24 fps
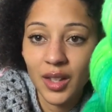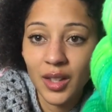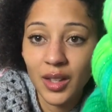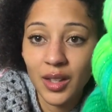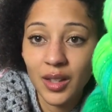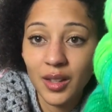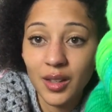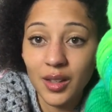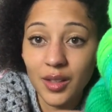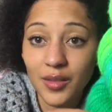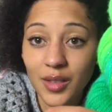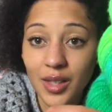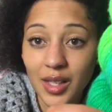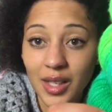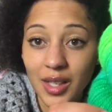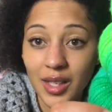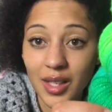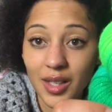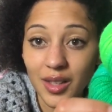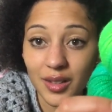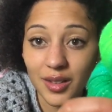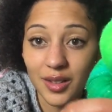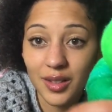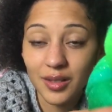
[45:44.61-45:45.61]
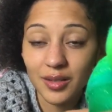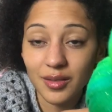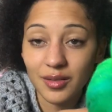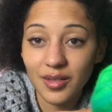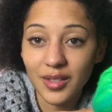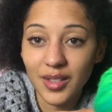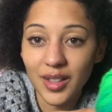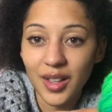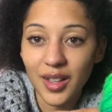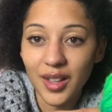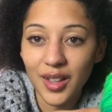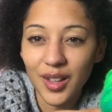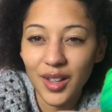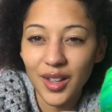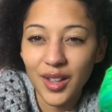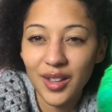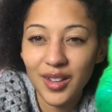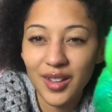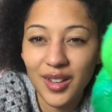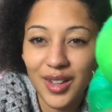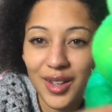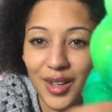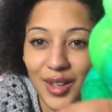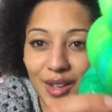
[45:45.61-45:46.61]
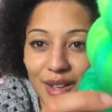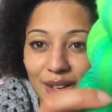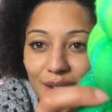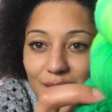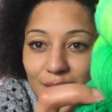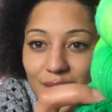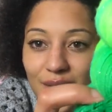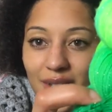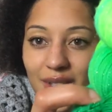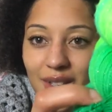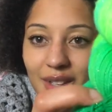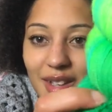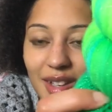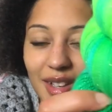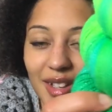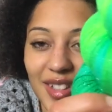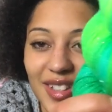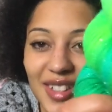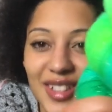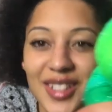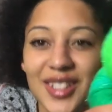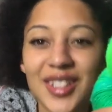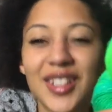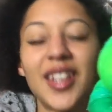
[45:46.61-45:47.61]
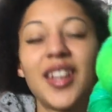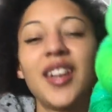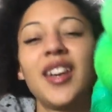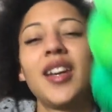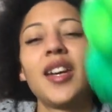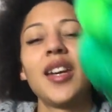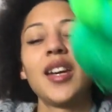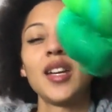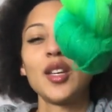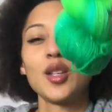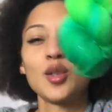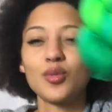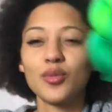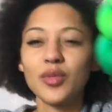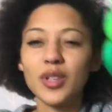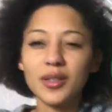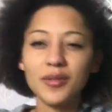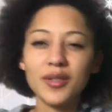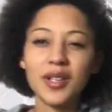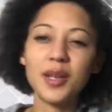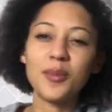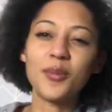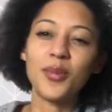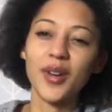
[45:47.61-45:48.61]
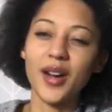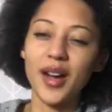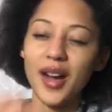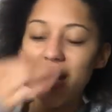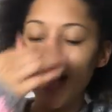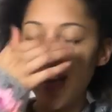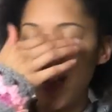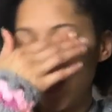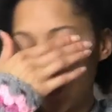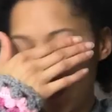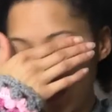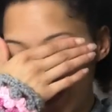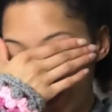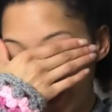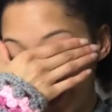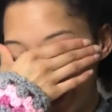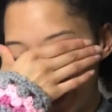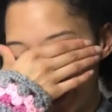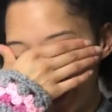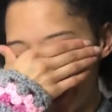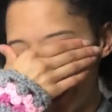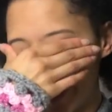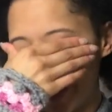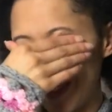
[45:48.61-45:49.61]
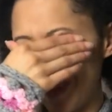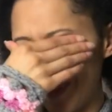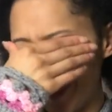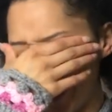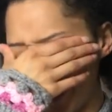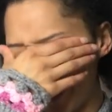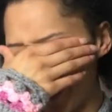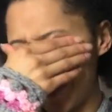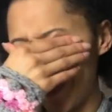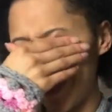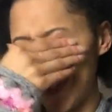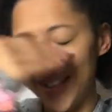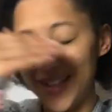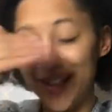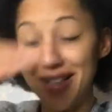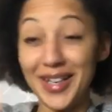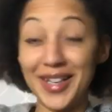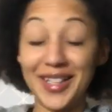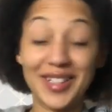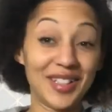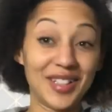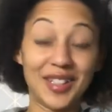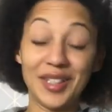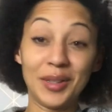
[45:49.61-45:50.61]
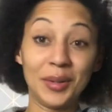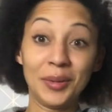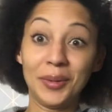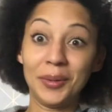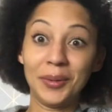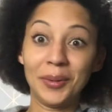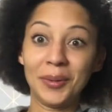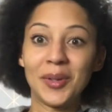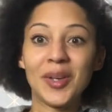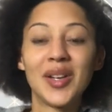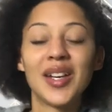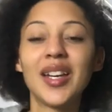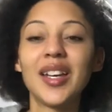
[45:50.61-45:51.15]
Love it. Love it. It's really bright. It's making my eyes go, whoo.